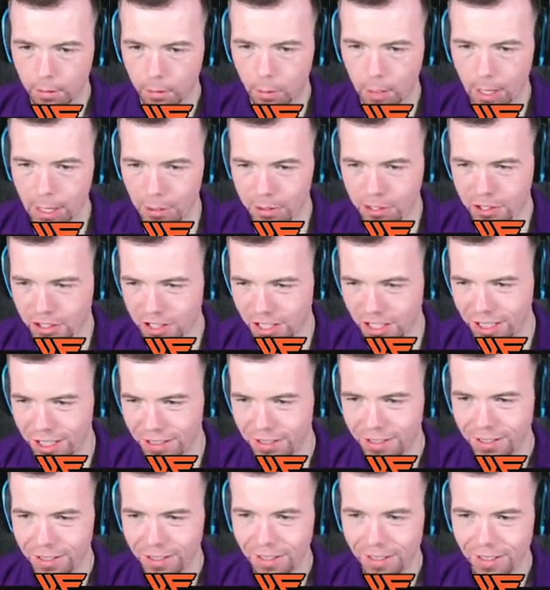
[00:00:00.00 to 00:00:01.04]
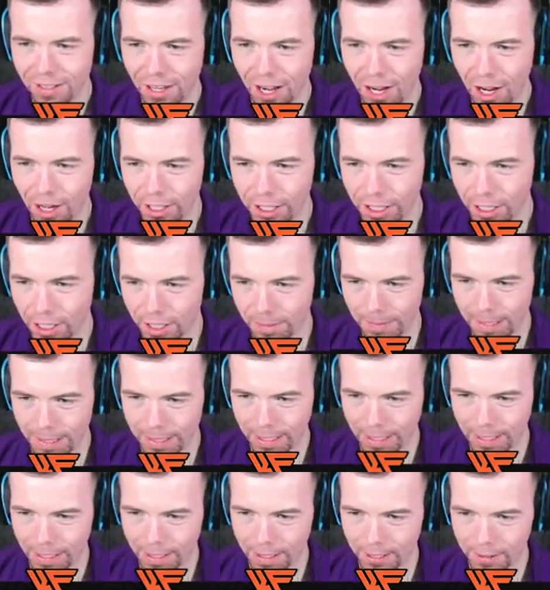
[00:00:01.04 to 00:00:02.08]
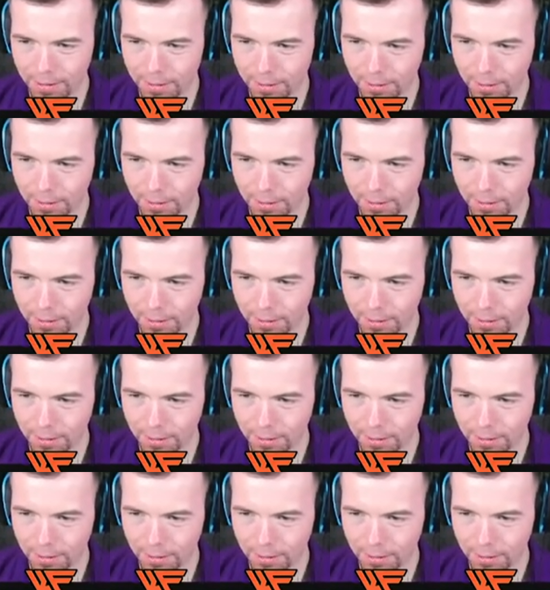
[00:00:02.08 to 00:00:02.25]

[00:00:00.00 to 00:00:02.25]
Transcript: Well, son. Oh, you got it back anyhow.